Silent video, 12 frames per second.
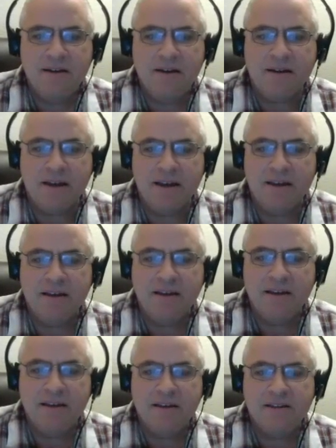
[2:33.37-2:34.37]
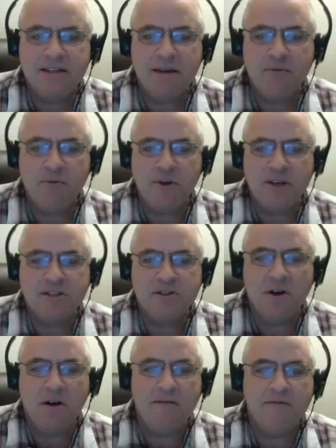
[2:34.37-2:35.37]
Okay. Step three,
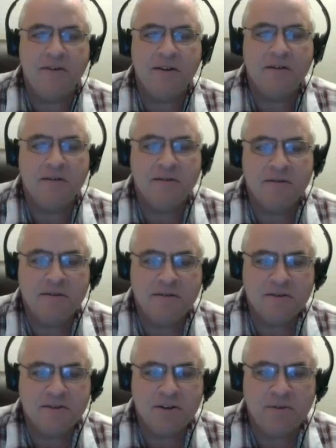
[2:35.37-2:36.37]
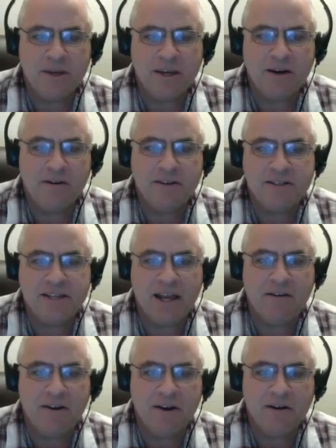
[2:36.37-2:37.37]
solve. So let me carry this
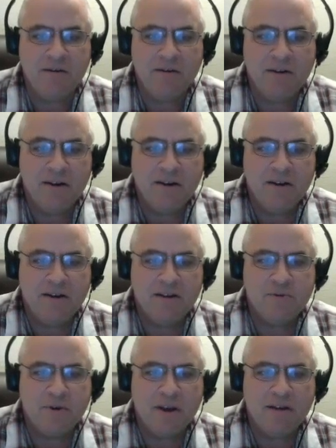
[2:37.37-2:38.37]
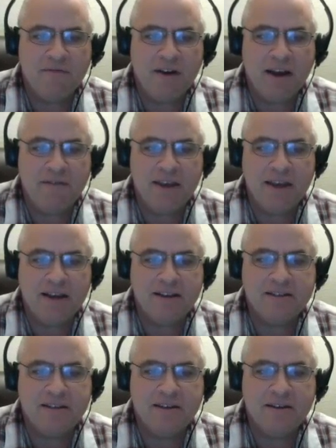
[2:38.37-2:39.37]
down here. So we got 5x
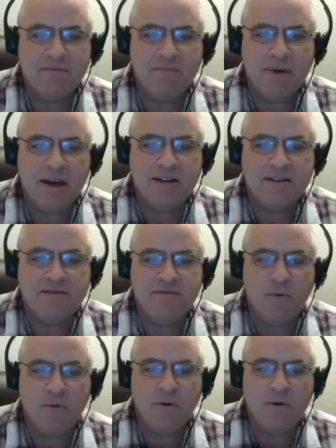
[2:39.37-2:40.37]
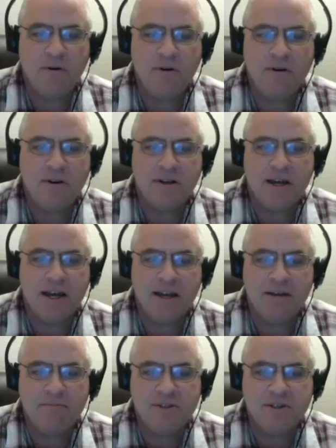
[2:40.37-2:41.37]
minus 4
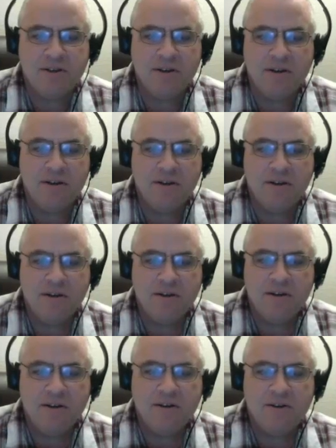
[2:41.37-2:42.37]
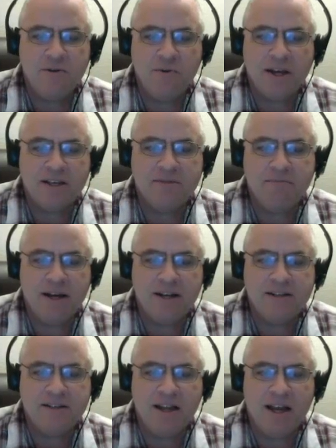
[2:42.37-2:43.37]
times 2x
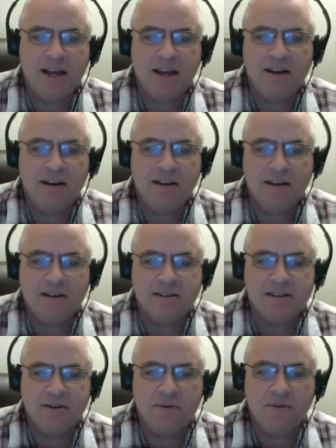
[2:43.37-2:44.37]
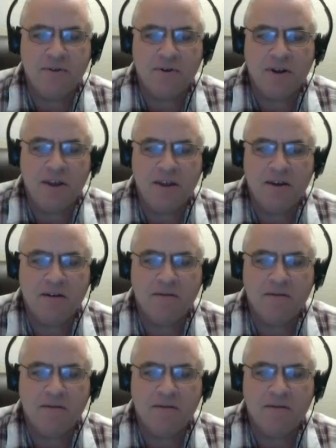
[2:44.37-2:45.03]
minus 9 is equal to 30.